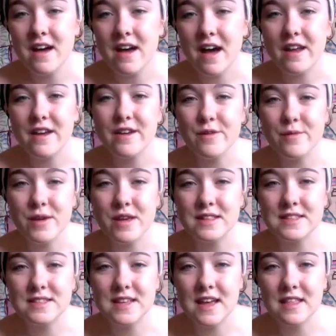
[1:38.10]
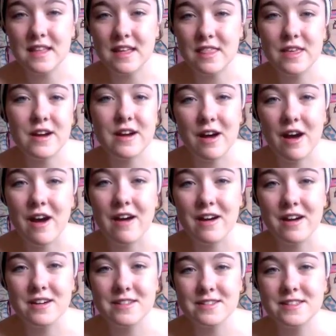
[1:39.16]
I don't know, we can say that they're
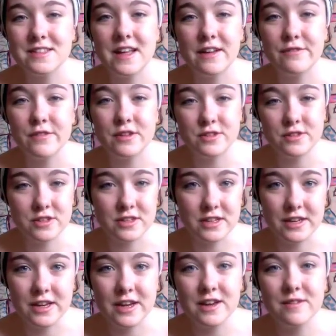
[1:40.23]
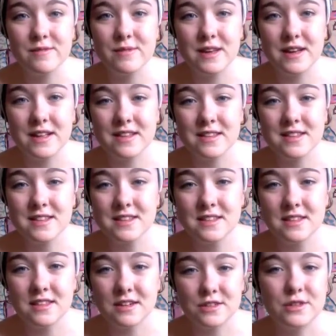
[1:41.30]
ours, and that feels really good because
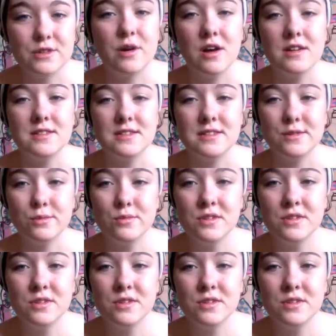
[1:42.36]
they're so awesome.